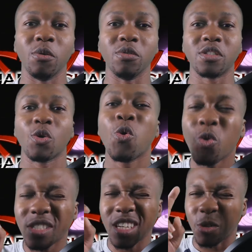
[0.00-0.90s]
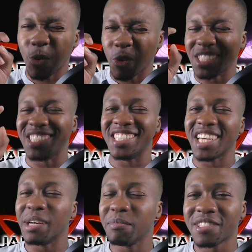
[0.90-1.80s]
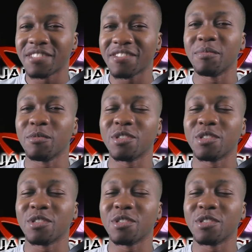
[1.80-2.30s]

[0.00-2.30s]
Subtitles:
quote-unquote gems for the most